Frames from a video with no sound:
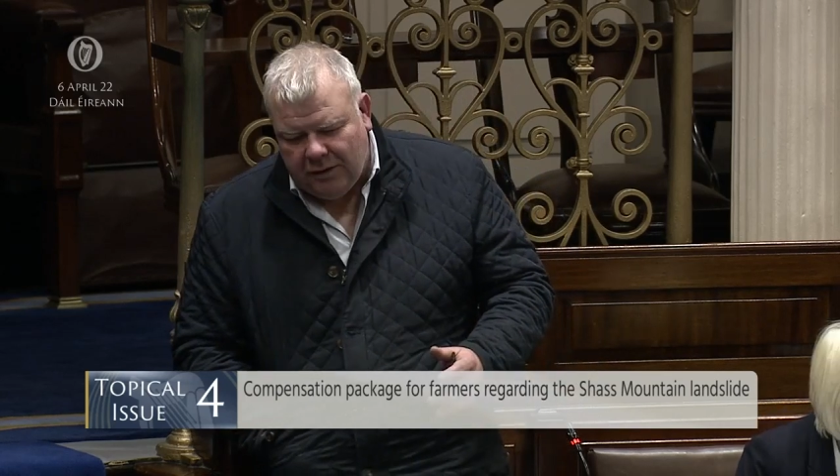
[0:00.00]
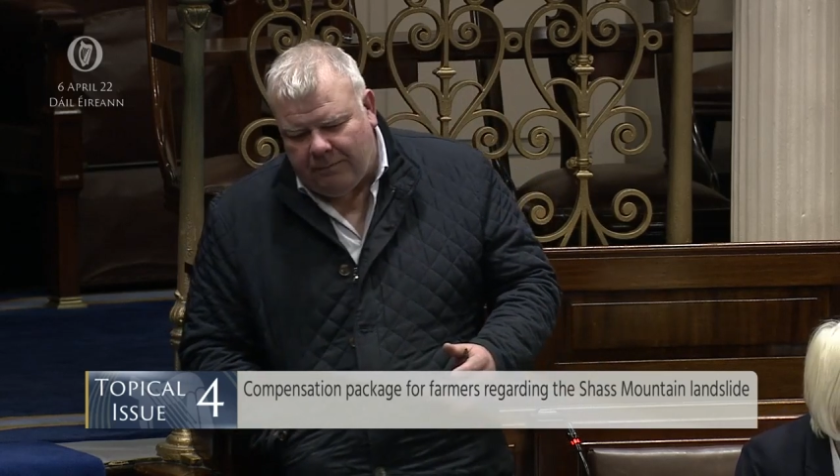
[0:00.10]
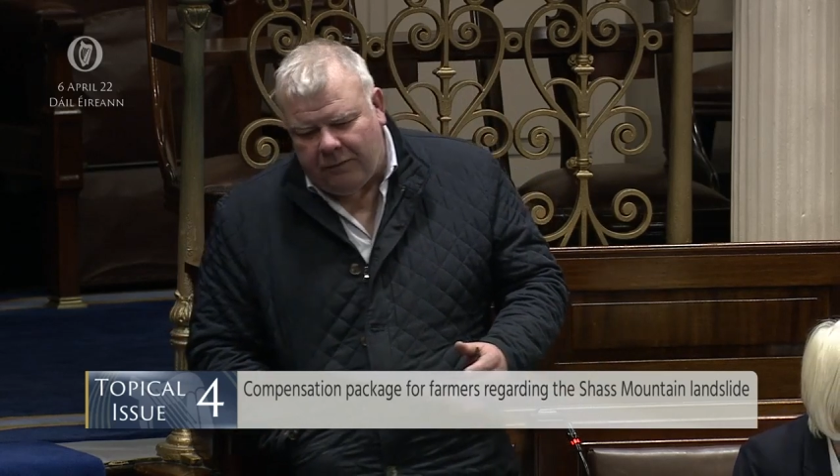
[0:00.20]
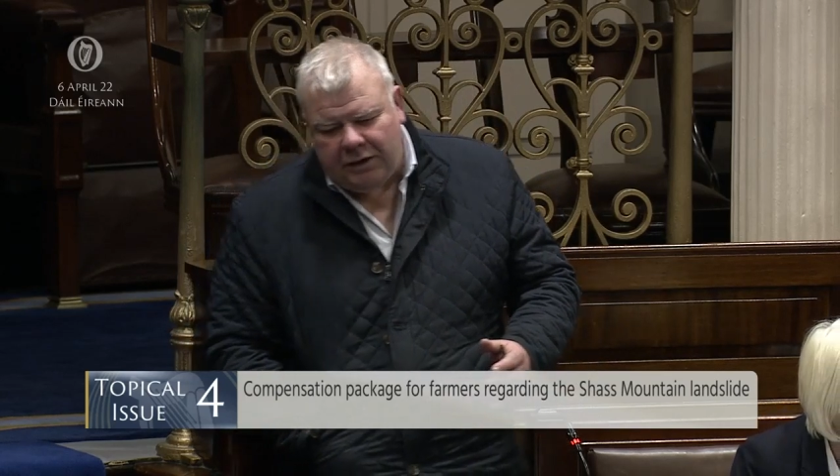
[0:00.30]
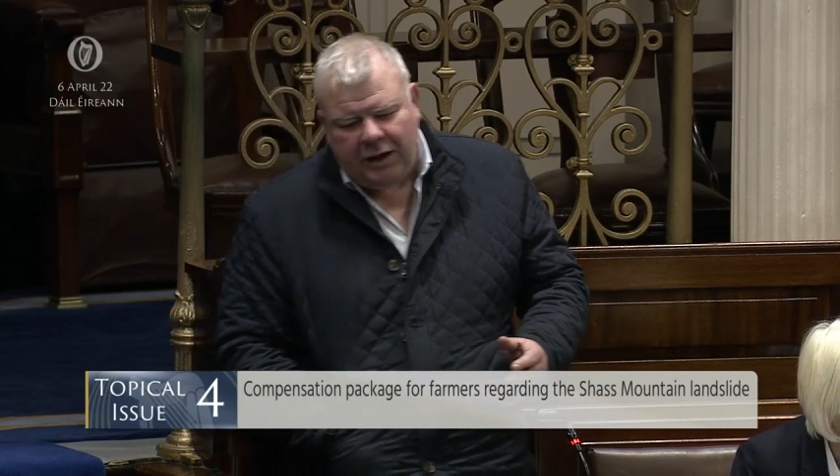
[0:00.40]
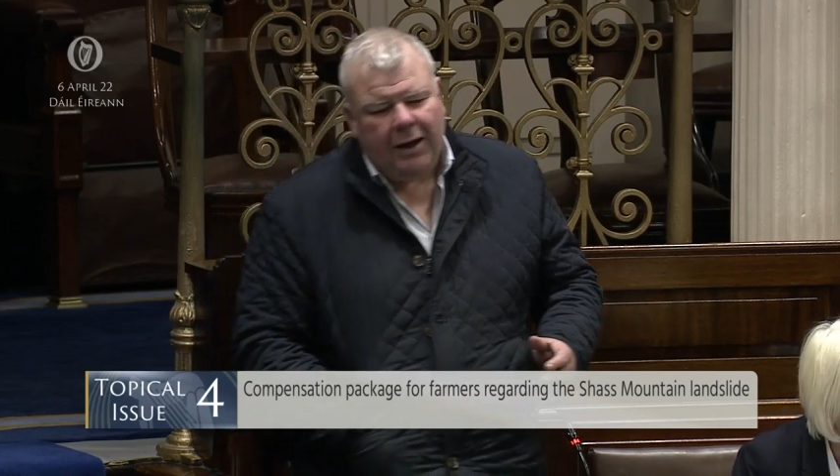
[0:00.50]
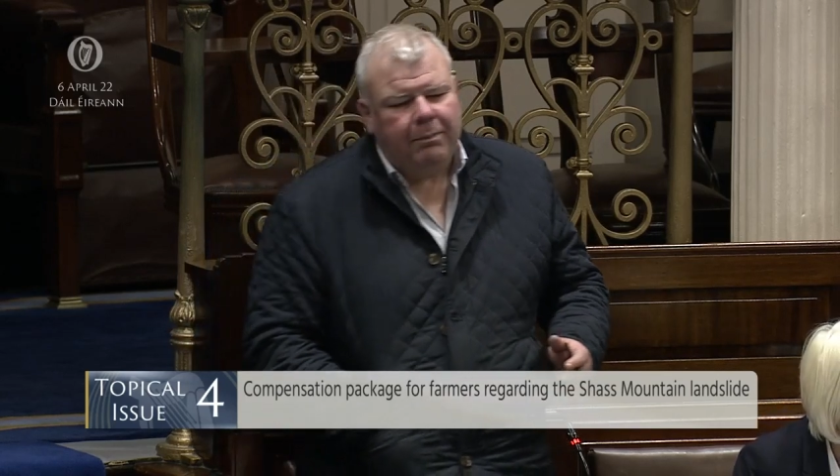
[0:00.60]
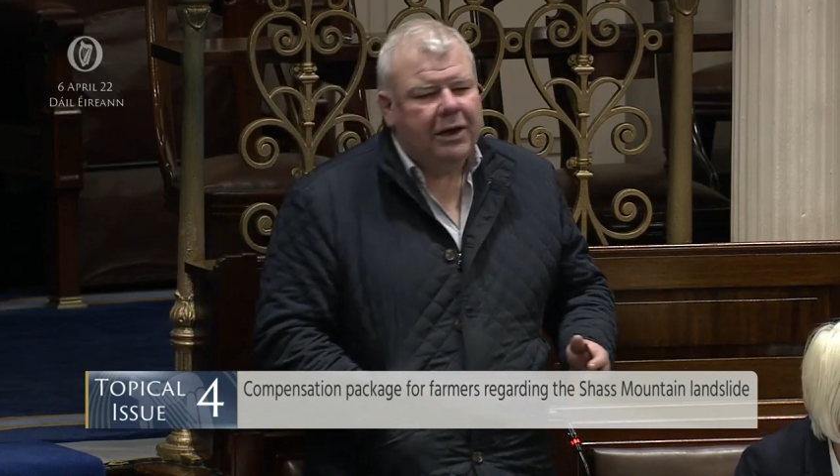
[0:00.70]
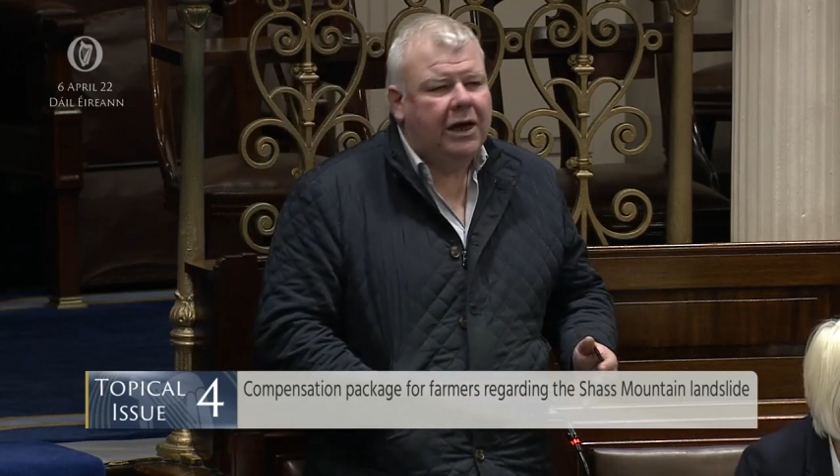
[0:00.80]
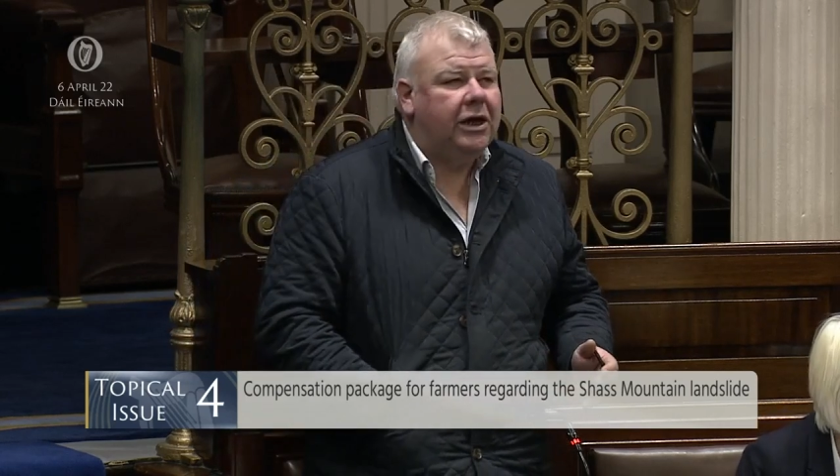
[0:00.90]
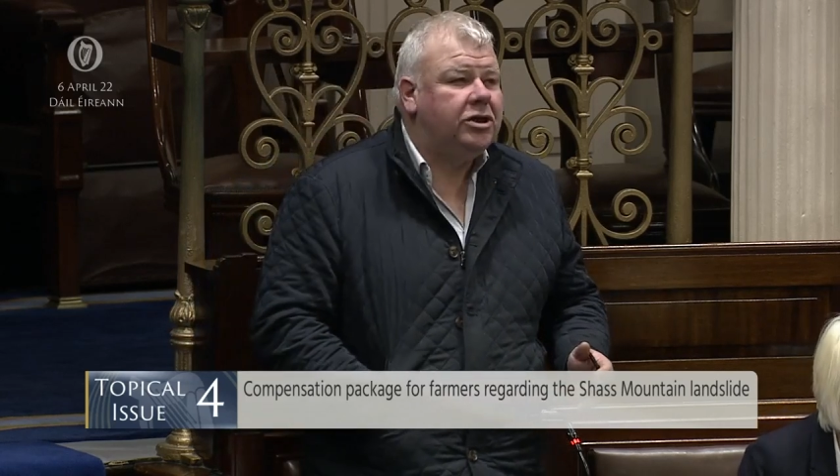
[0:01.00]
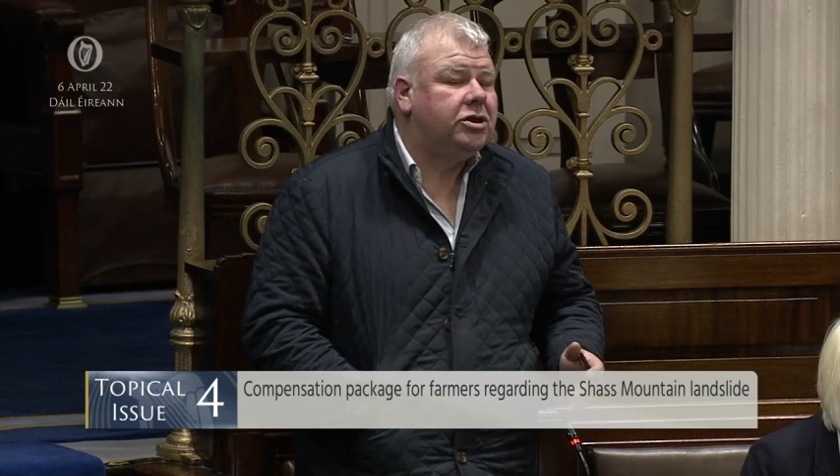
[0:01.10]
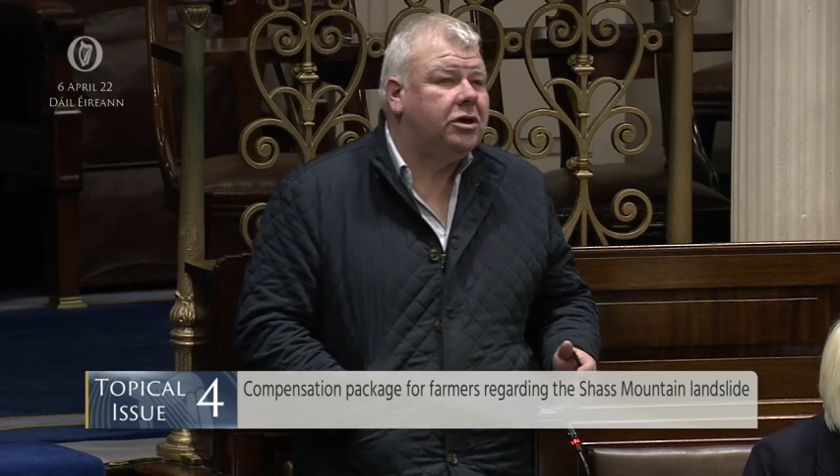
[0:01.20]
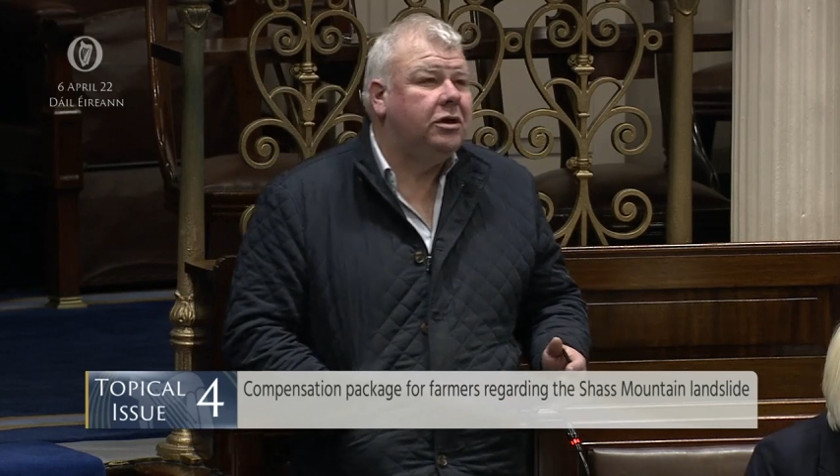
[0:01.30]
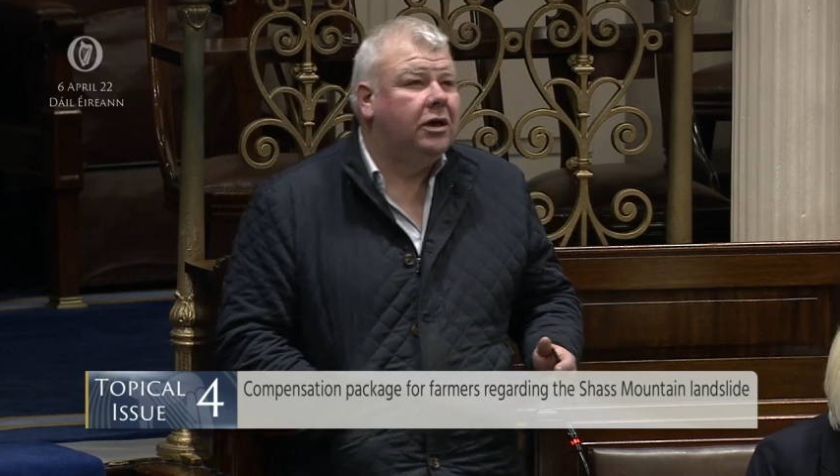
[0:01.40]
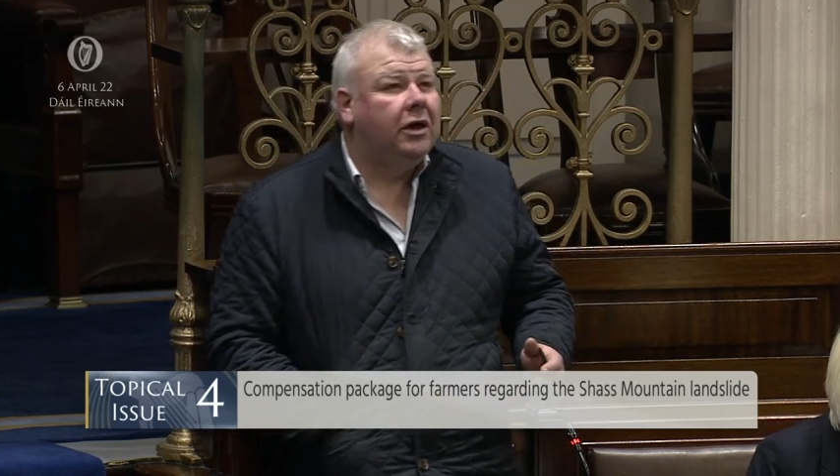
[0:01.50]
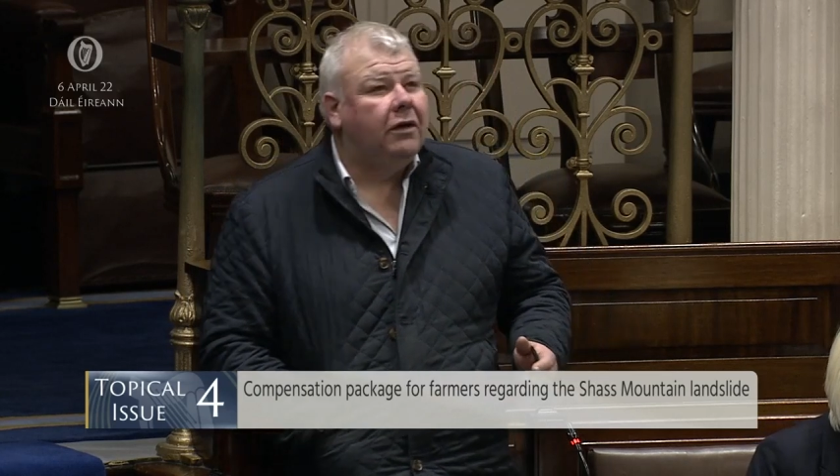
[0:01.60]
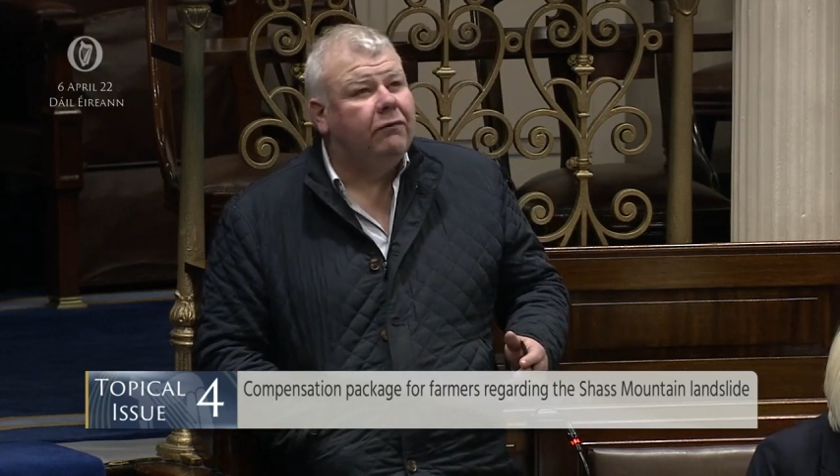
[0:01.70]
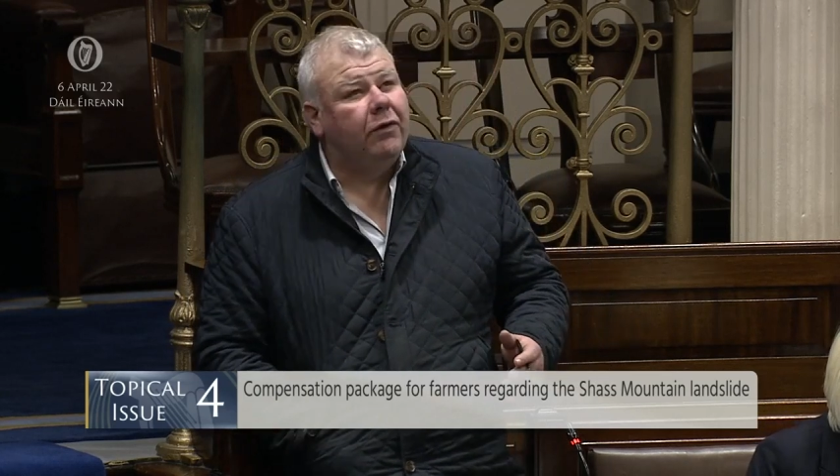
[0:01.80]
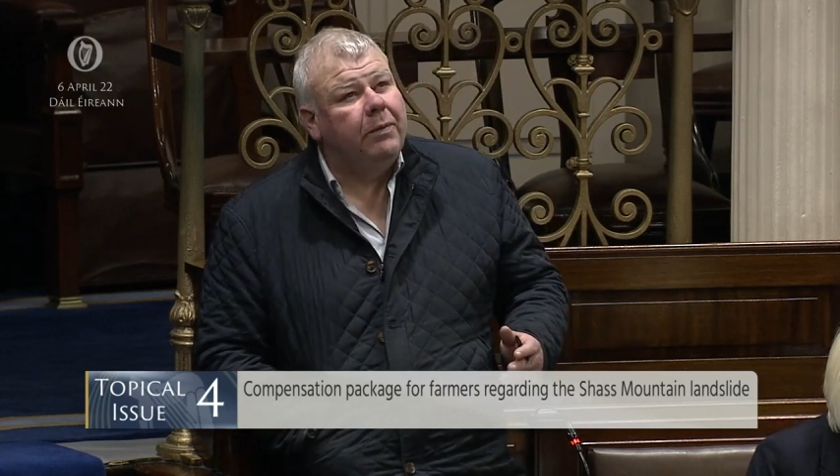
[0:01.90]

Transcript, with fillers: in the application for